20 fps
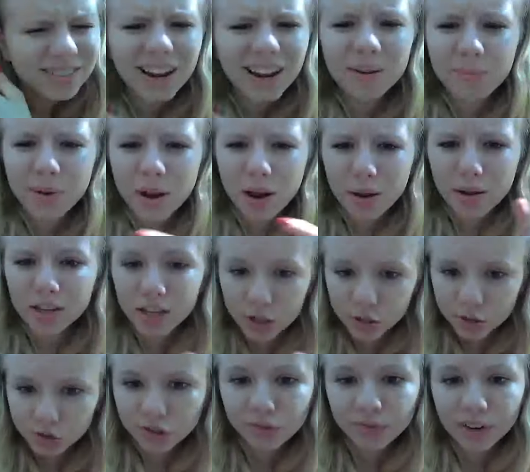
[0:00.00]
I'm not a
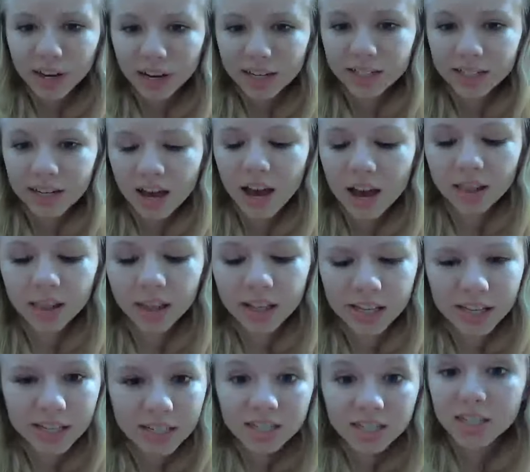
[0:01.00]
huge fan. I like
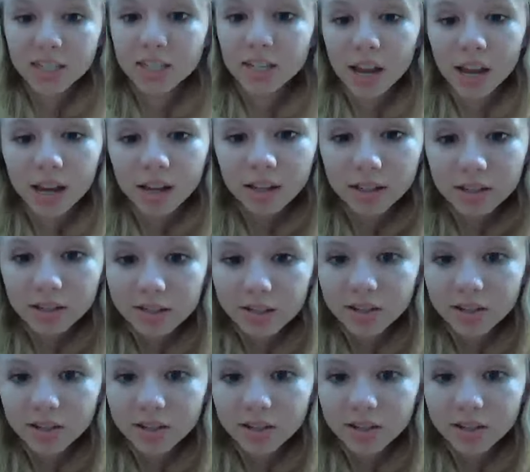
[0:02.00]
indie and